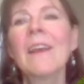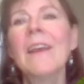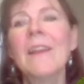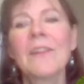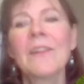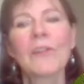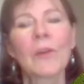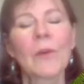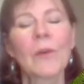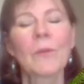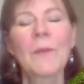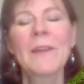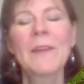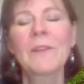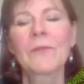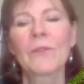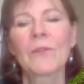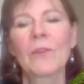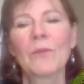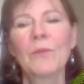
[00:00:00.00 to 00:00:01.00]
So it makes
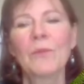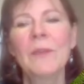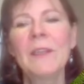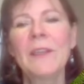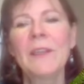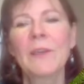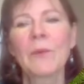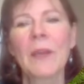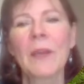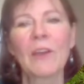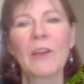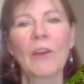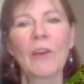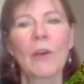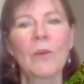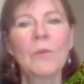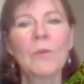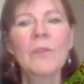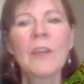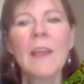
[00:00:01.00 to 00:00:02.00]
for a really great
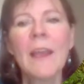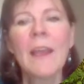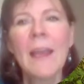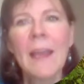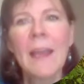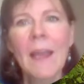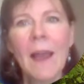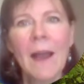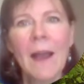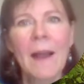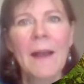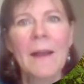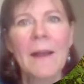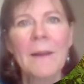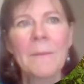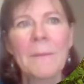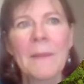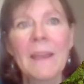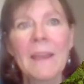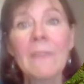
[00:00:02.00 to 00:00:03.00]
coat.
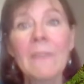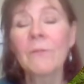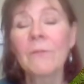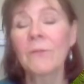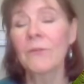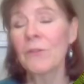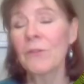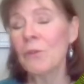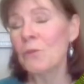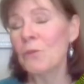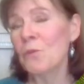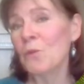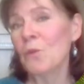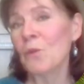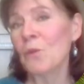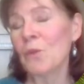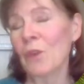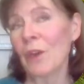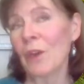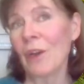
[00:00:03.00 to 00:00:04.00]
If
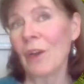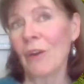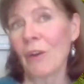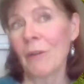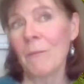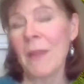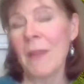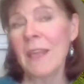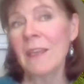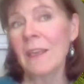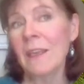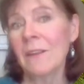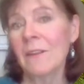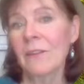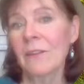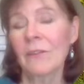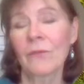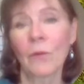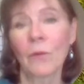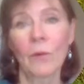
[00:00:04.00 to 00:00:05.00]
you are making
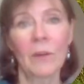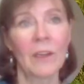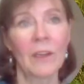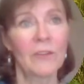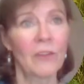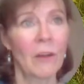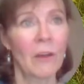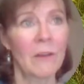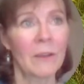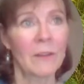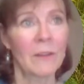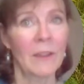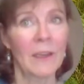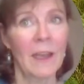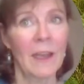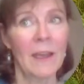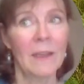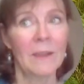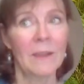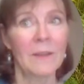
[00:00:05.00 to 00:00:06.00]
this for a dog that
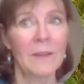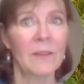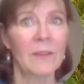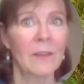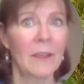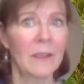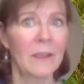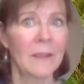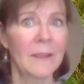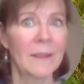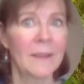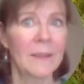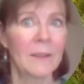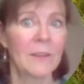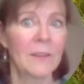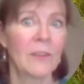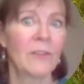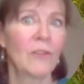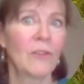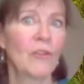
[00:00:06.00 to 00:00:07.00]
has
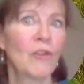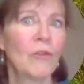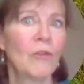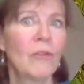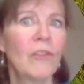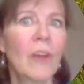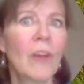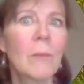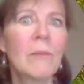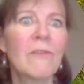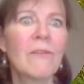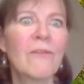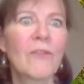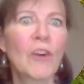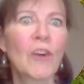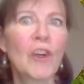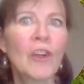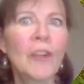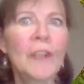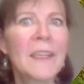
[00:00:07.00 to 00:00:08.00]
double
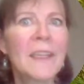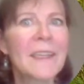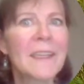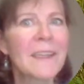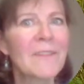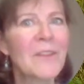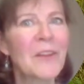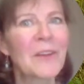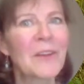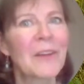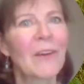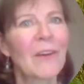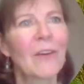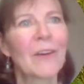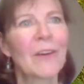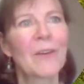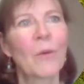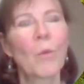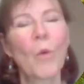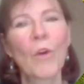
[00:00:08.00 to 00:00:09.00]
fur, like if they are
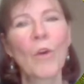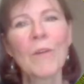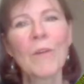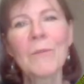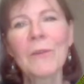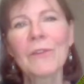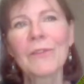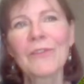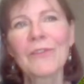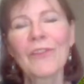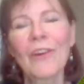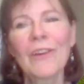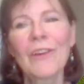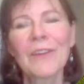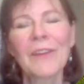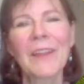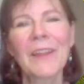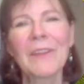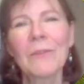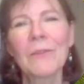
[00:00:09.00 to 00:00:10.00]
a warmer dog,
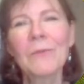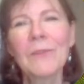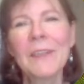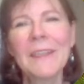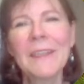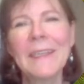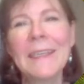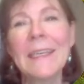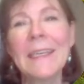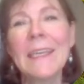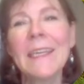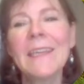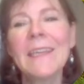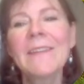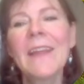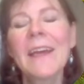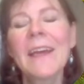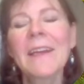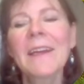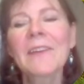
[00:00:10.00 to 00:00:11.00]
they don't really need
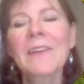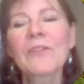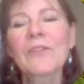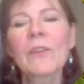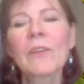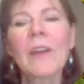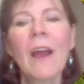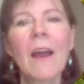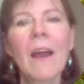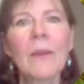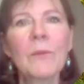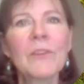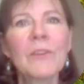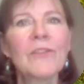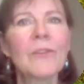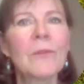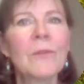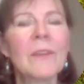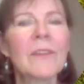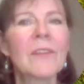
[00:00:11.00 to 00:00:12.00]
that extra, I would
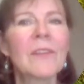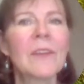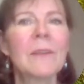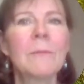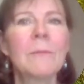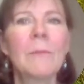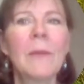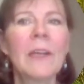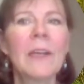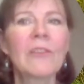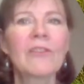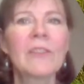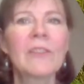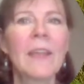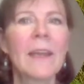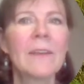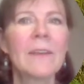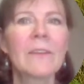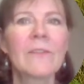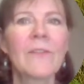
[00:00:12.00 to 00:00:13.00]
do this in a much
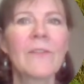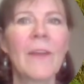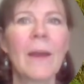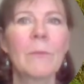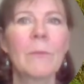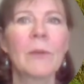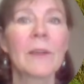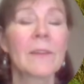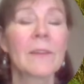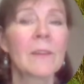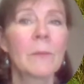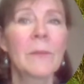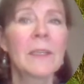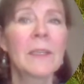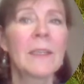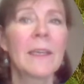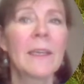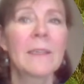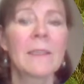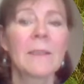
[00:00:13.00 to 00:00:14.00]
lighter fabric, something
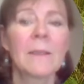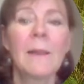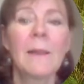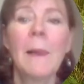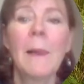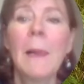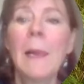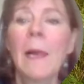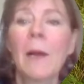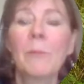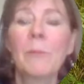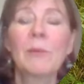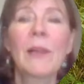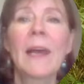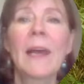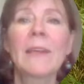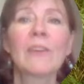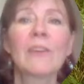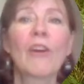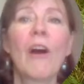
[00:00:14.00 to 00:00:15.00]
like a
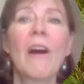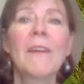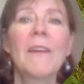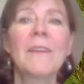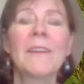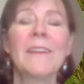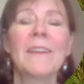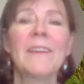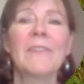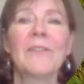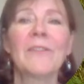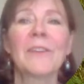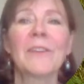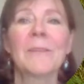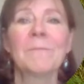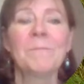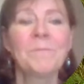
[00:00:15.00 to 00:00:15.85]
plaid cotton even.